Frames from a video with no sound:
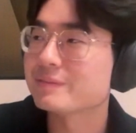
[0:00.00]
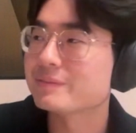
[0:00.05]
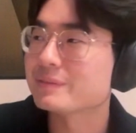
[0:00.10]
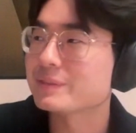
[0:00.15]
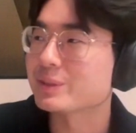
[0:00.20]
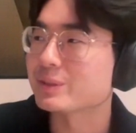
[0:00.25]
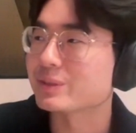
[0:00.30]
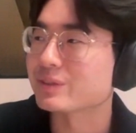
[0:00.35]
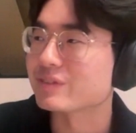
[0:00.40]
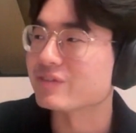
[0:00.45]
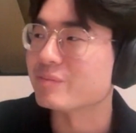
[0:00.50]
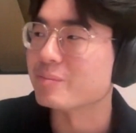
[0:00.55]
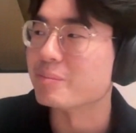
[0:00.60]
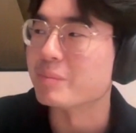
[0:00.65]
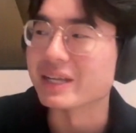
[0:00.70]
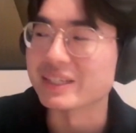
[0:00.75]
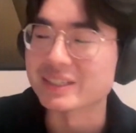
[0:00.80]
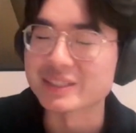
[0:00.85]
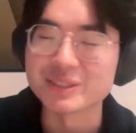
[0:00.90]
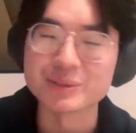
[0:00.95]
sort of
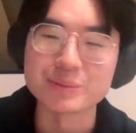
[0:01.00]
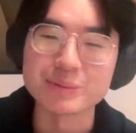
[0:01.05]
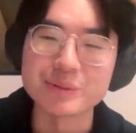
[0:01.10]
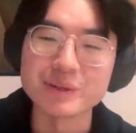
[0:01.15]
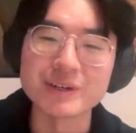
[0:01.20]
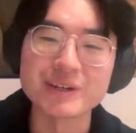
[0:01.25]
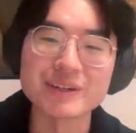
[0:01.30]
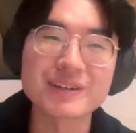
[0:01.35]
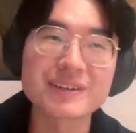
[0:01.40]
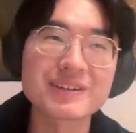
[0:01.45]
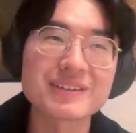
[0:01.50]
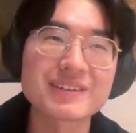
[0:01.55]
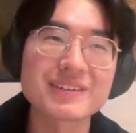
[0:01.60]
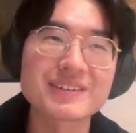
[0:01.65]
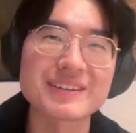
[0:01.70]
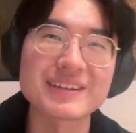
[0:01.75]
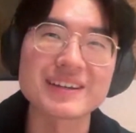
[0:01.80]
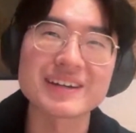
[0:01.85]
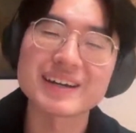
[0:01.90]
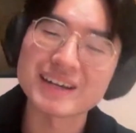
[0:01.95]
mental work
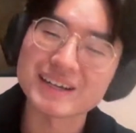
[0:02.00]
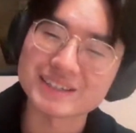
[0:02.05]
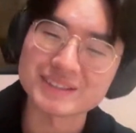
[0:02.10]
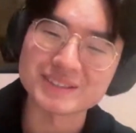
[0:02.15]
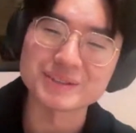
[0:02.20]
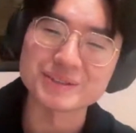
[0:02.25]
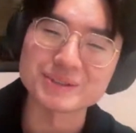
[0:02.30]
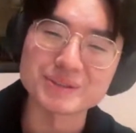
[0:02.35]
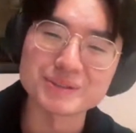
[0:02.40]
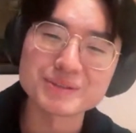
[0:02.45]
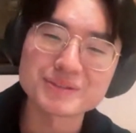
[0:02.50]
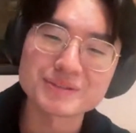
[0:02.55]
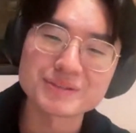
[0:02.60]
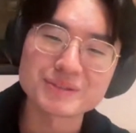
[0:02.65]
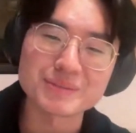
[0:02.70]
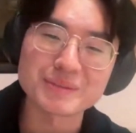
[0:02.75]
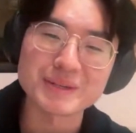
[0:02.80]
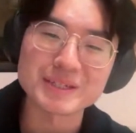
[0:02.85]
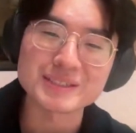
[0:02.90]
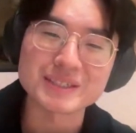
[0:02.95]
that I had to do
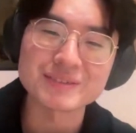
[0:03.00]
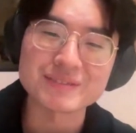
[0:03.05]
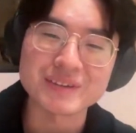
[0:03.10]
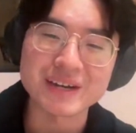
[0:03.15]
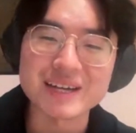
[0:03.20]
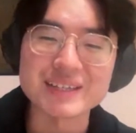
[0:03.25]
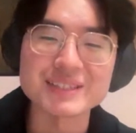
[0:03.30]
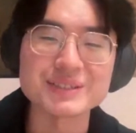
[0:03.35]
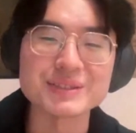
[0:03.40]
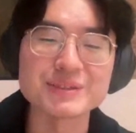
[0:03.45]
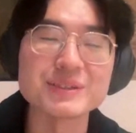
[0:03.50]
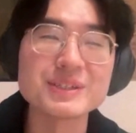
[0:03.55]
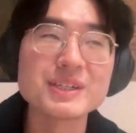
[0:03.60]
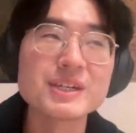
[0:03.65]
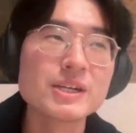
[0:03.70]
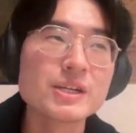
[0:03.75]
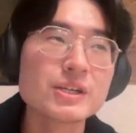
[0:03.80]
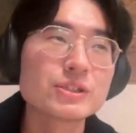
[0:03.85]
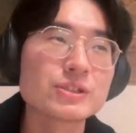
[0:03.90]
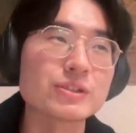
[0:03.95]
for myself. I had to
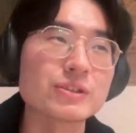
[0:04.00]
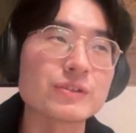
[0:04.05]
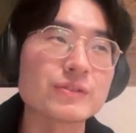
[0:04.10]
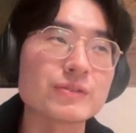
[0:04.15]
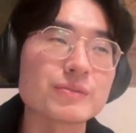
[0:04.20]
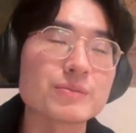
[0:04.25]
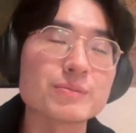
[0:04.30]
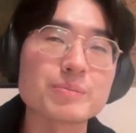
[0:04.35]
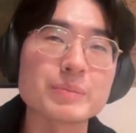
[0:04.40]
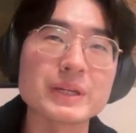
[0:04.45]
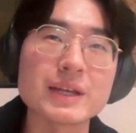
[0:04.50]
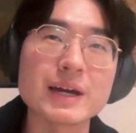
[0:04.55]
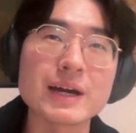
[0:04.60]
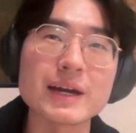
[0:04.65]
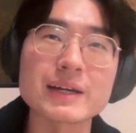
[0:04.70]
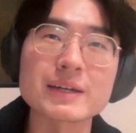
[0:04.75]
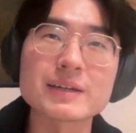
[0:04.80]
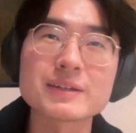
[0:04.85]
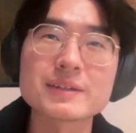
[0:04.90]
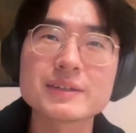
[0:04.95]
sort of be
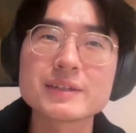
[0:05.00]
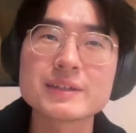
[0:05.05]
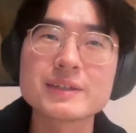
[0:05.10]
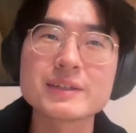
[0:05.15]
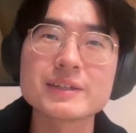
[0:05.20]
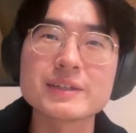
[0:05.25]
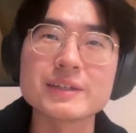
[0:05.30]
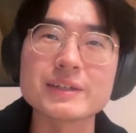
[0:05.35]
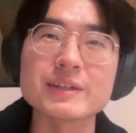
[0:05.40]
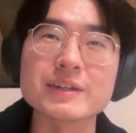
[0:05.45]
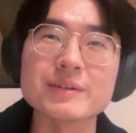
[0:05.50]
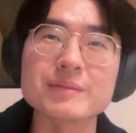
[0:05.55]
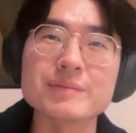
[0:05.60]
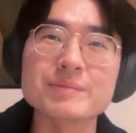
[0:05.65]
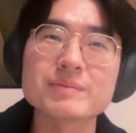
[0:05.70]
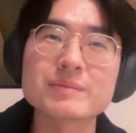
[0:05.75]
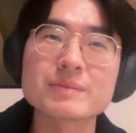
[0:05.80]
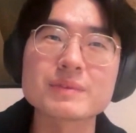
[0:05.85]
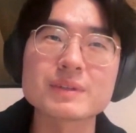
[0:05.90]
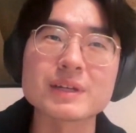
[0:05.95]
like, you know,
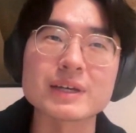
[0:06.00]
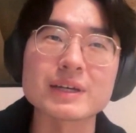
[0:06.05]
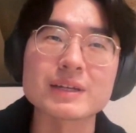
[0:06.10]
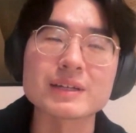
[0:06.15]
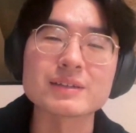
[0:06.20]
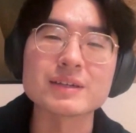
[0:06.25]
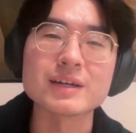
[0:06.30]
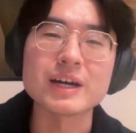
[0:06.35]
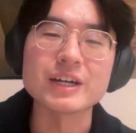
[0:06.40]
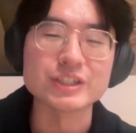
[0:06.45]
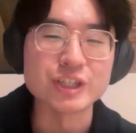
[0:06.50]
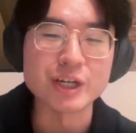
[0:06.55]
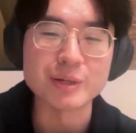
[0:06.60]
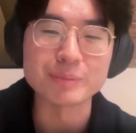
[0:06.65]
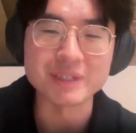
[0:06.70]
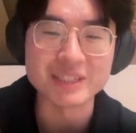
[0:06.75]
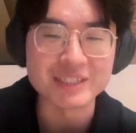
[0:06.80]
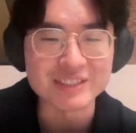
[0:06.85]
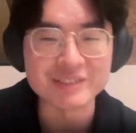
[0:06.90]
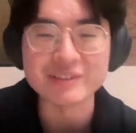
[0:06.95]
a job
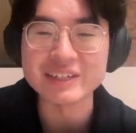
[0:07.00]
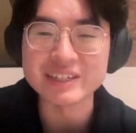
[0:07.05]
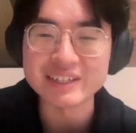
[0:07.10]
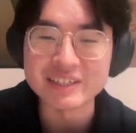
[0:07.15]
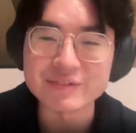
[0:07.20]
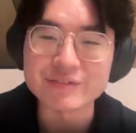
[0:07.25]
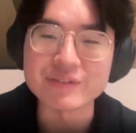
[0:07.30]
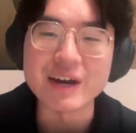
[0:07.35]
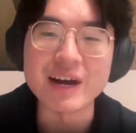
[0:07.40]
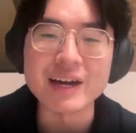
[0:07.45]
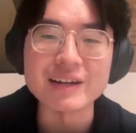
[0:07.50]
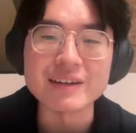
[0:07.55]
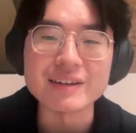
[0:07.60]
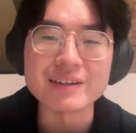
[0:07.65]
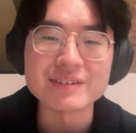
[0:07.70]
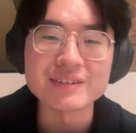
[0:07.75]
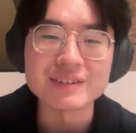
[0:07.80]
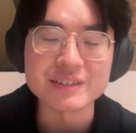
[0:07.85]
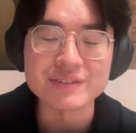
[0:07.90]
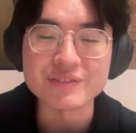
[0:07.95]
doesn't really define
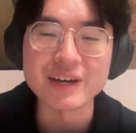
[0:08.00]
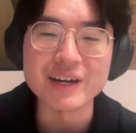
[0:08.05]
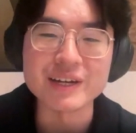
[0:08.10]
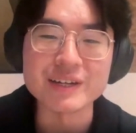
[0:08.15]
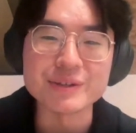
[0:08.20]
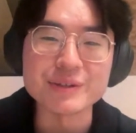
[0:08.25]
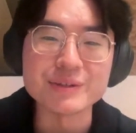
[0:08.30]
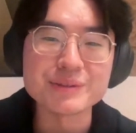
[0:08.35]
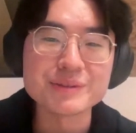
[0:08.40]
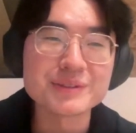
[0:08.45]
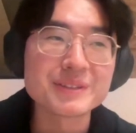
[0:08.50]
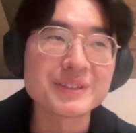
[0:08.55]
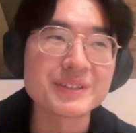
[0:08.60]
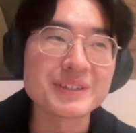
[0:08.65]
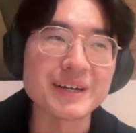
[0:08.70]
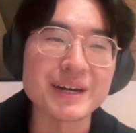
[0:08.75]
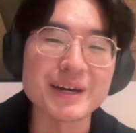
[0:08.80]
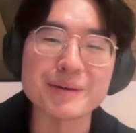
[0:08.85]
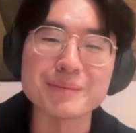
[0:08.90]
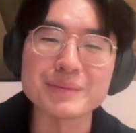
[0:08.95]
you.
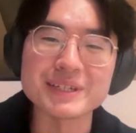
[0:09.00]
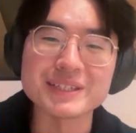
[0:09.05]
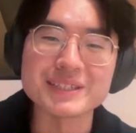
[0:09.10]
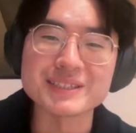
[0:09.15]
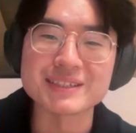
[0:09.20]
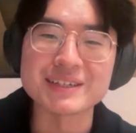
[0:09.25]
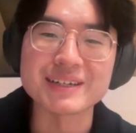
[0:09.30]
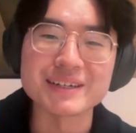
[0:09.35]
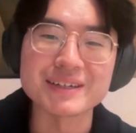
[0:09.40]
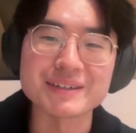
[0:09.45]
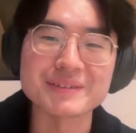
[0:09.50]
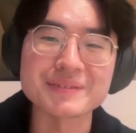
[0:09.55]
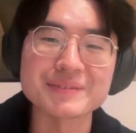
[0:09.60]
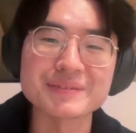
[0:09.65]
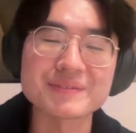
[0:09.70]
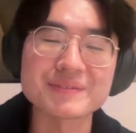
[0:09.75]
It's like